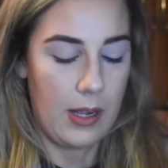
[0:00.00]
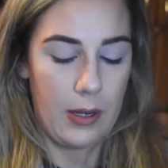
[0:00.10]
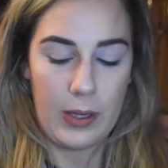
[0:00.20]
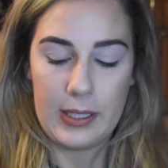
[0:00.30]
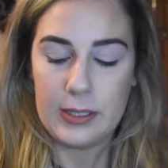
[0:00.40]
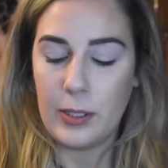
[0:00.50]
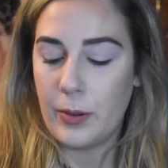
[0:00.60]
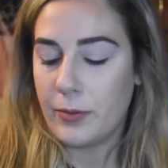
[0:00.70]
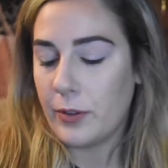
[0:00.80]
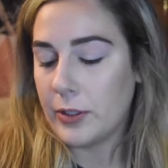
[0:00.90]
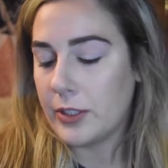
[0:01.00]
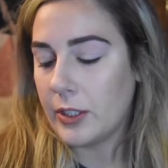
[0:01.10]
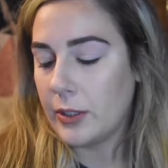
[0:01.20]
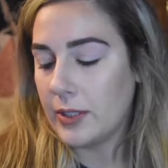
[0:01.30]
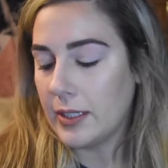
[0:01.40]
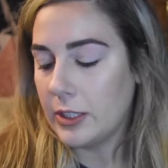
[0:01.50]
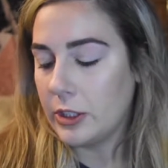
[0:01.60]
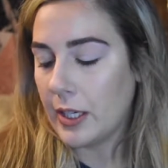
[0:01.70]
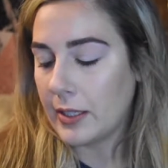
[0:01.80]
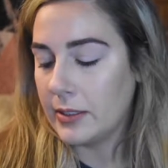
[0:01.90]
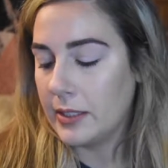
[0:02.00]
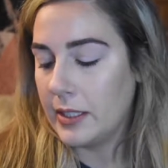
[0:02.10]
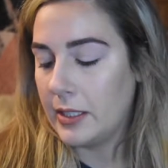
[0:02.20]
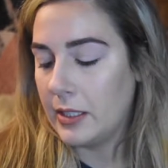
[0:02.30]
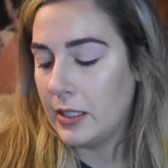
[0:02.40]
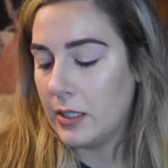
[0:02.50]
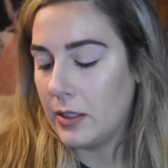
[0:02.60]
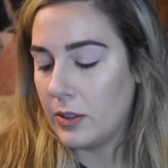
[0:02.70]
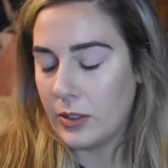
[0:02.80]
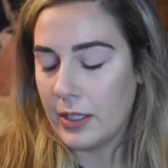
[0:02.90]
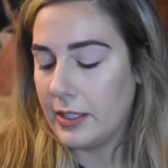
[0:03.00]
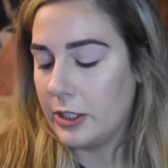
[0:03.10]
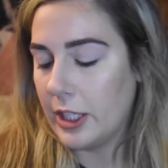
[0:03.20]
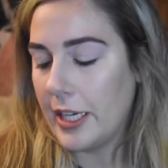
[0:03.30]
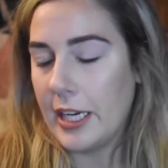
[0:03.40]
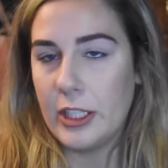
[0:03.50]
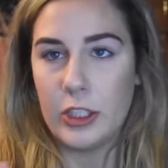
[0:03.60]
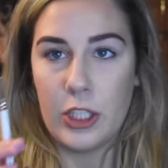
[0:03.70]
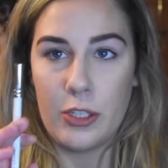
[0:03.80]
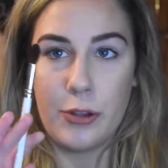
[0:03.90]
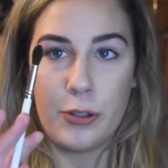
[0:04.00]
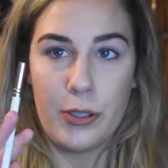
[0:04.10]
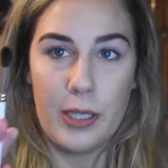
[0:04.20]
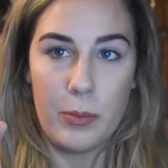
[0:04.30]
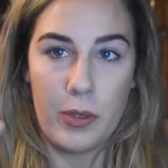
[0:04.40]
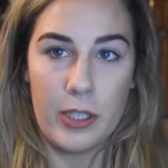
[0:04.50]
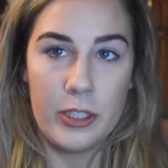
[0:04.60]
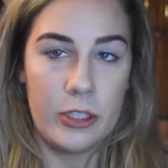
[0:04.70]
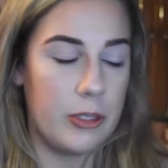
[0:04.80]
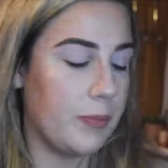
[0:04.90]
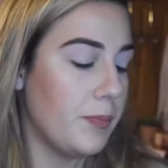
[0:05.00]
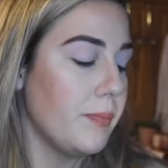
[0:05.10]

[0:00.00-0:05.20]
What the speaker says: Okay, so first using the Jaclyn or the JH30 brush,